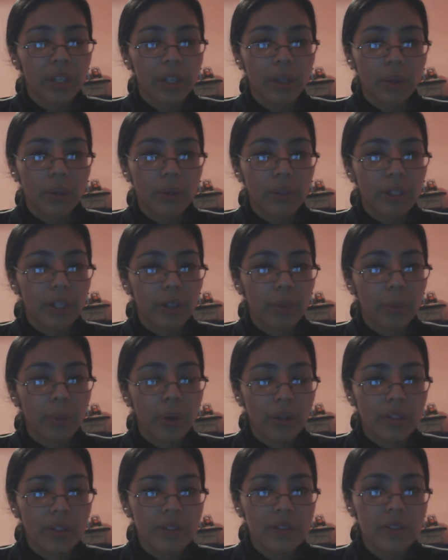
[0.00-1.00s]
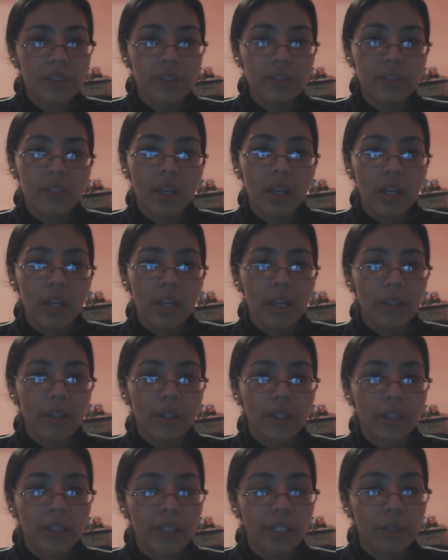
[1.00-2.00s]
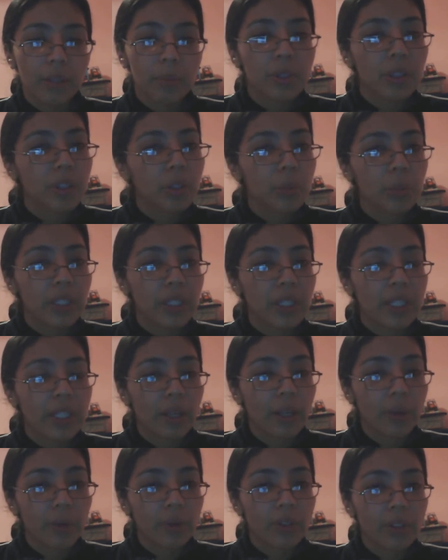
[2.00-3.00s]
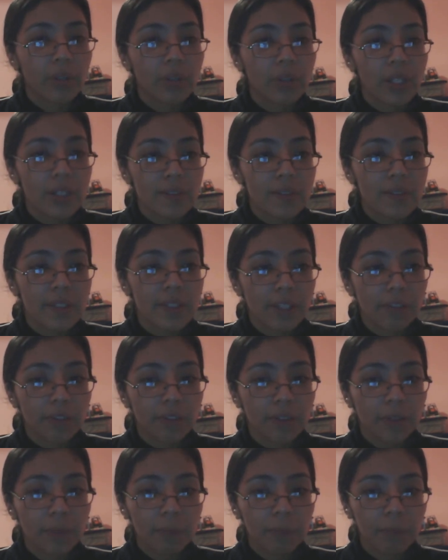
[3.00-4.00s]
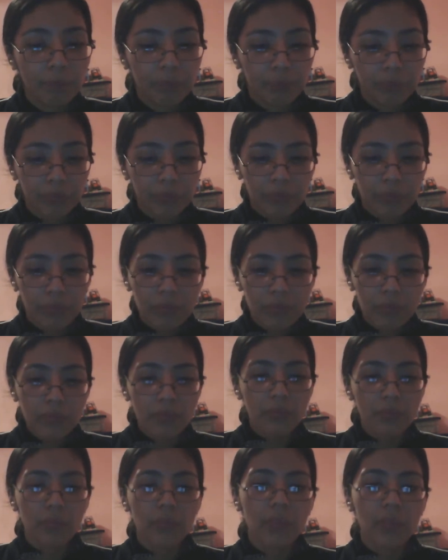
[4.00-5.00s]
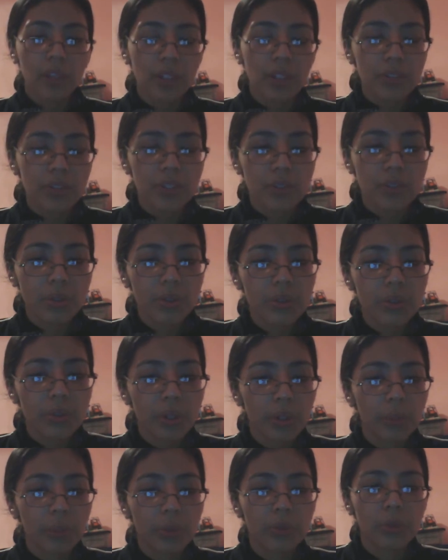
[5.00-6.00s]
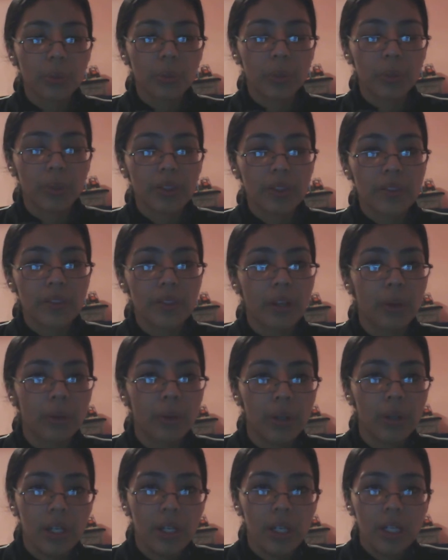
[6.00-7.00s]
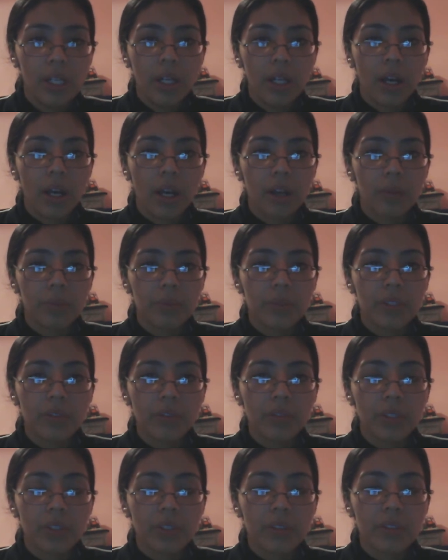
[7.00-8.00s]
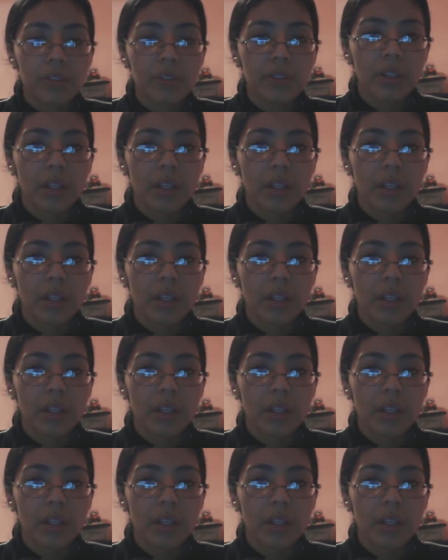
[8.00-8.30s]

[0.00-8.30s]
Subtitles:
healthcare policies that can keep the community healthier and safer. And she's also able to witness how different